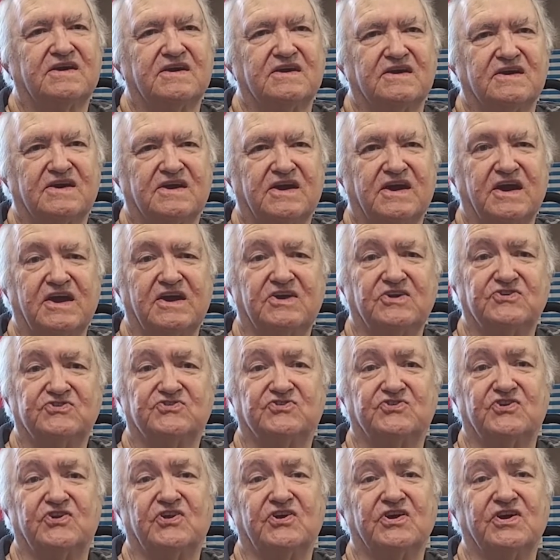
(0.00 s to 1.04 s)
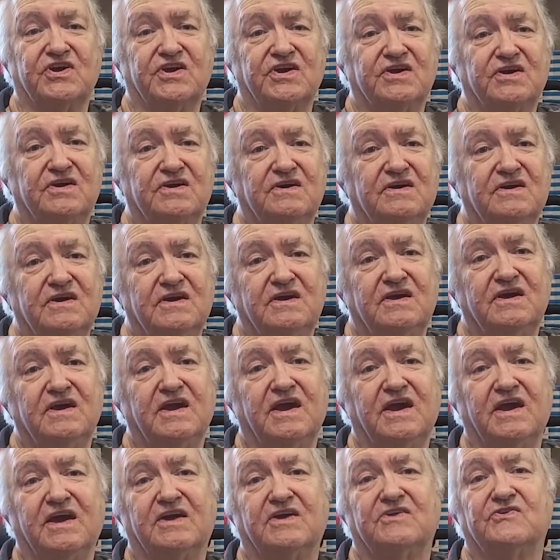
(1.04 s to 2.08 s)
occasionally
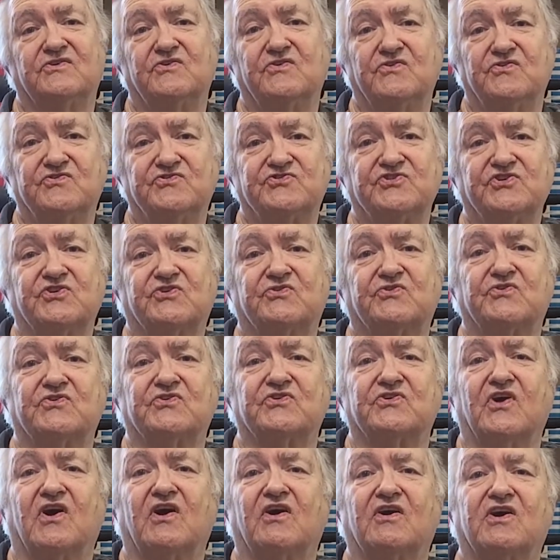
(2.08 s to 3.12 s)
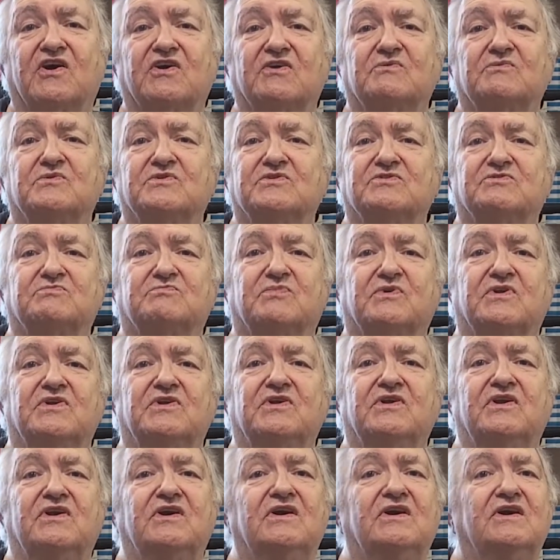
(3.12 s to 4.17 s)
handle secret documents, but
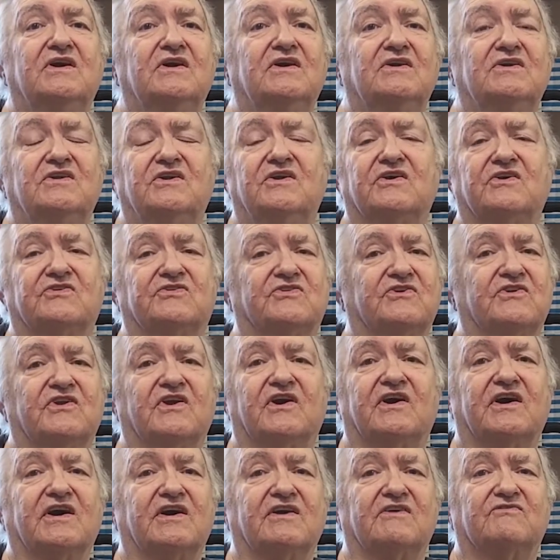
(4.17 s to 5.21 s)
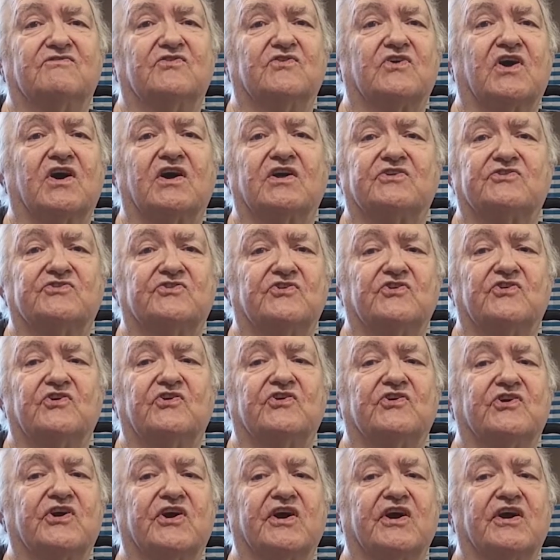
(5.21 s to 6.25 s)
nothing I ever got to
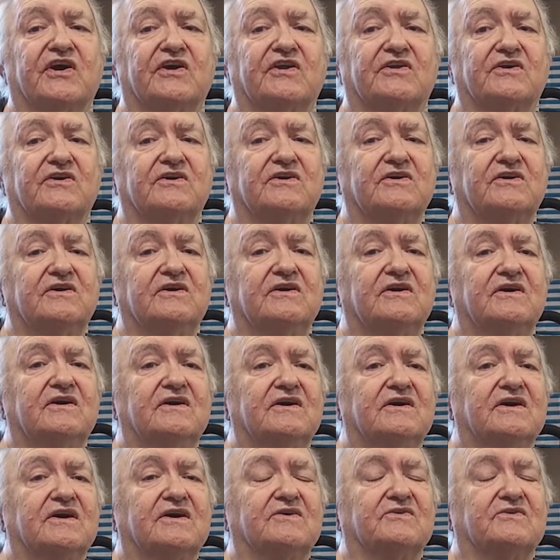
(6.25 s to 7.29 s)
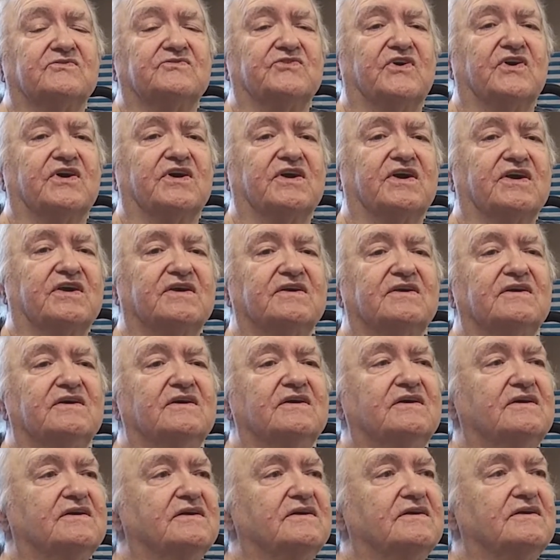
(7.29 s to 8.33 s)
look at. It was like
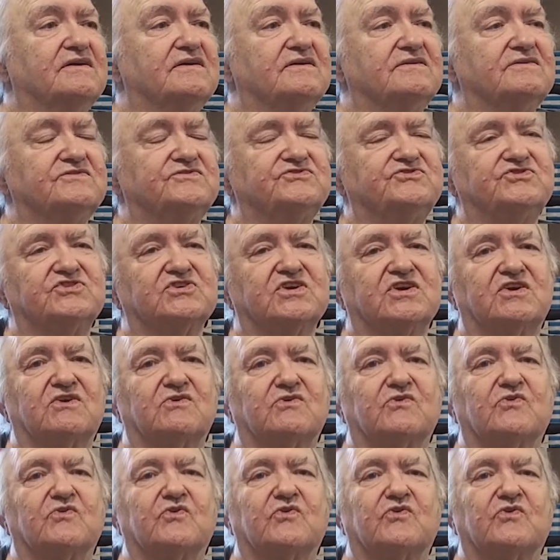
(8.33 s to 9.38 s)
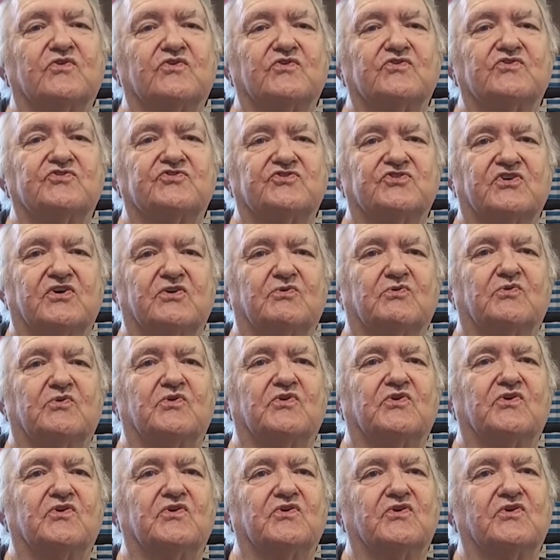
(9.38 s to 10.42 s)
secret orders that
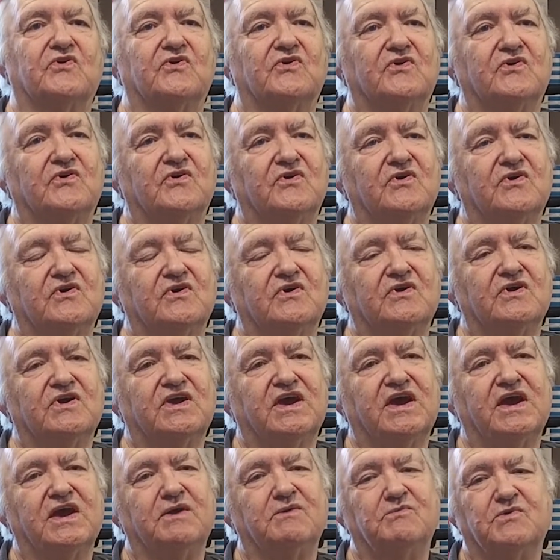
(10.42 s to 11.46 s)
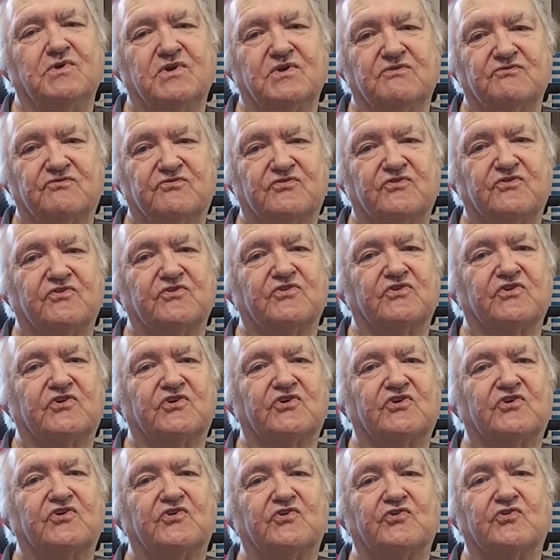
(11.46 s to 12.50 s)
were came in for the
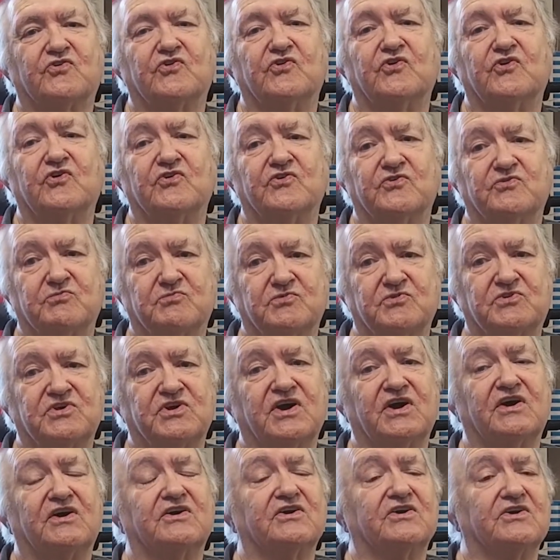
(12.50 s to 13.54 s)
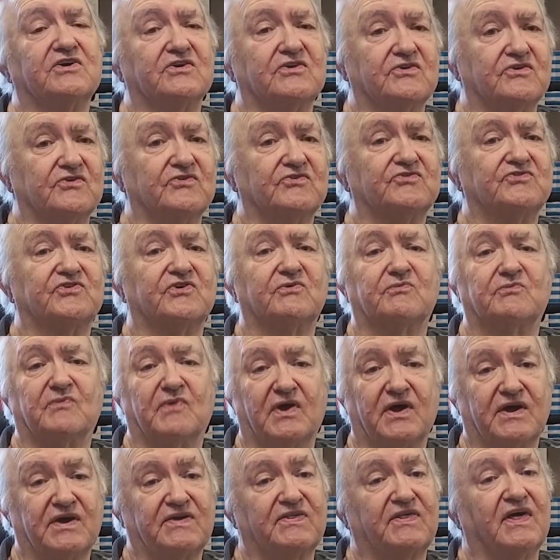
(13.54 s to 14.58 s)
colonel of the battalion or something
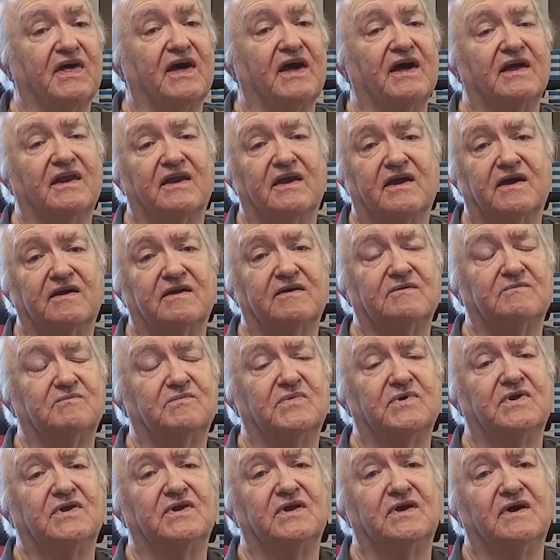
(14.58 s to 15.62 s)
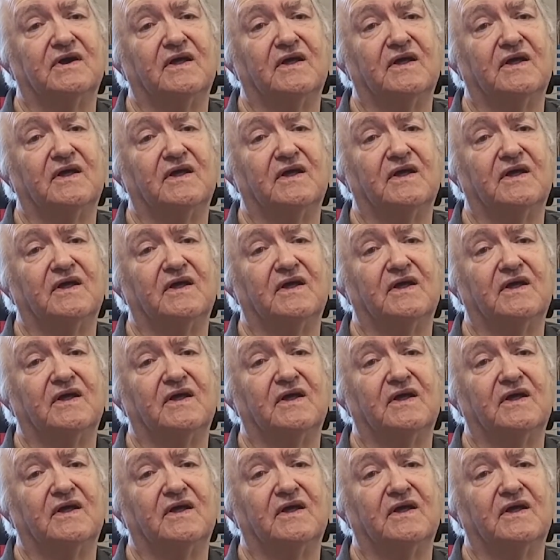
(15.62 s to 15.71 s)
like that. I, but